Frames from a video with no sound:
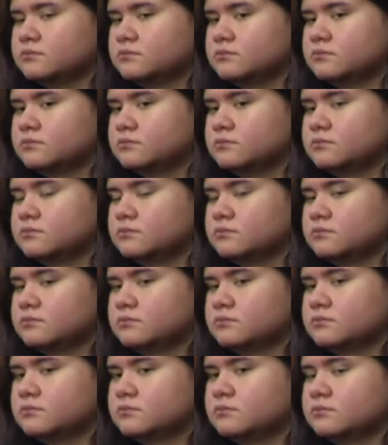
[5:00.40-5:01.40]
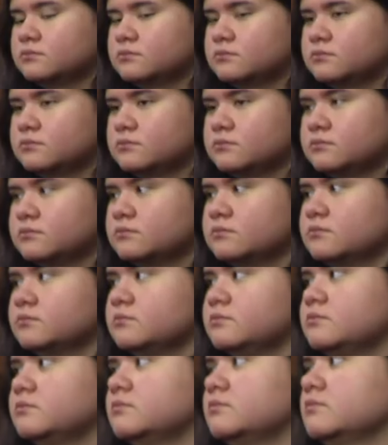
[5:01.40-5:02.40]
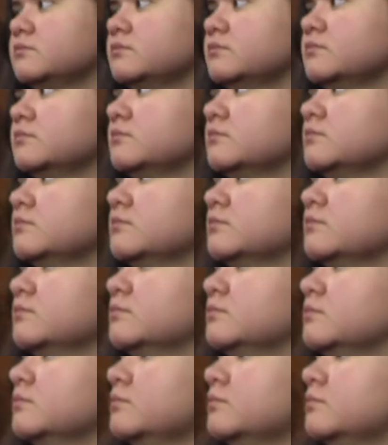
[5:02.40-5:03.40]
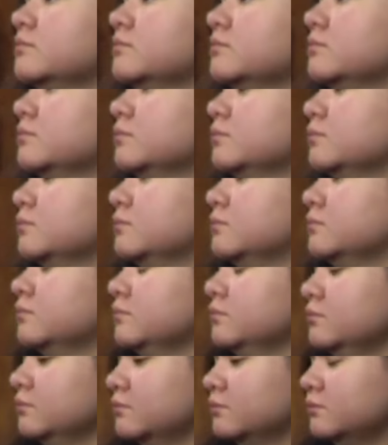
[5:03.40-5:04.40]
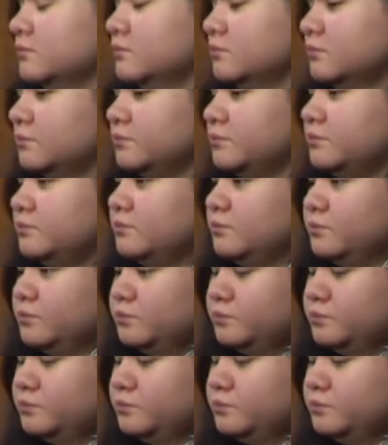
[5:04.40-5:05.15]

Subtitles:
No words are spoken by the person on screen.